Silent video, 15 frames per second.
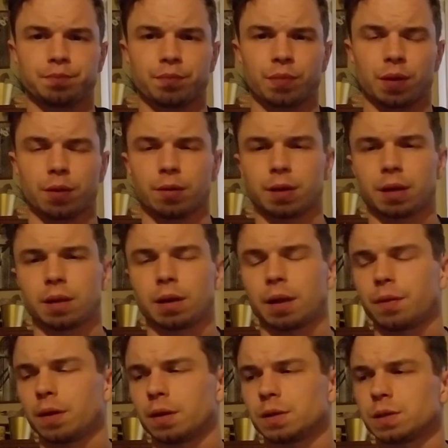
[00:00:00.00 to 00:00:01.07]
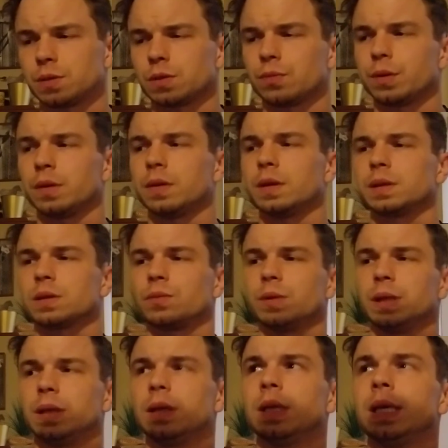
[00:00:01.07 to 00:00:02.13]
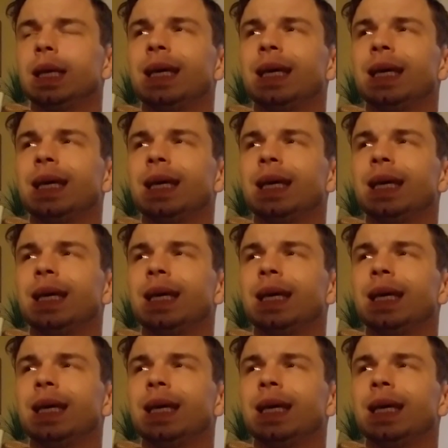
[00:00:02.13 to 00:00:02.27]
You know, and I think it's those three things that really